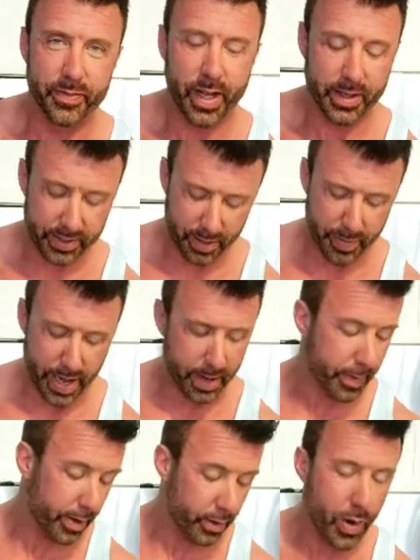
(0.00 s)
I'll see you back
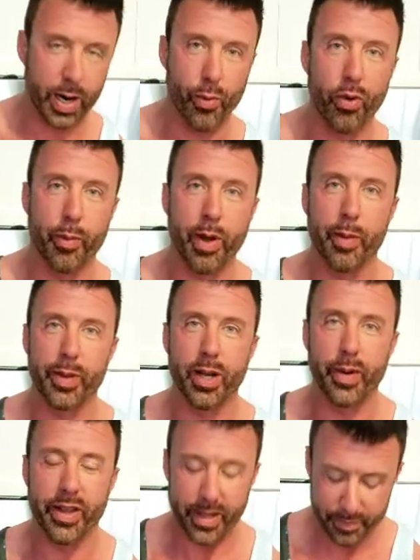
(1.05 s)
when guacamole will probably be done
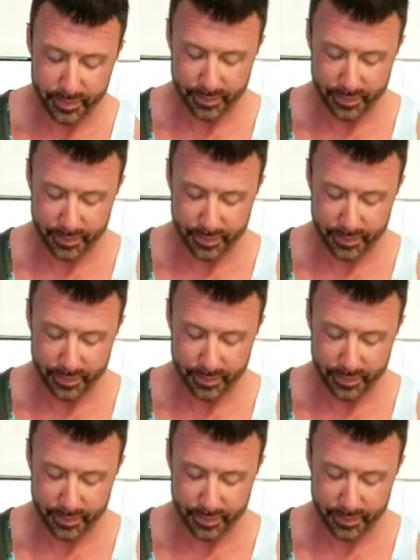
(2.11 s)
by then.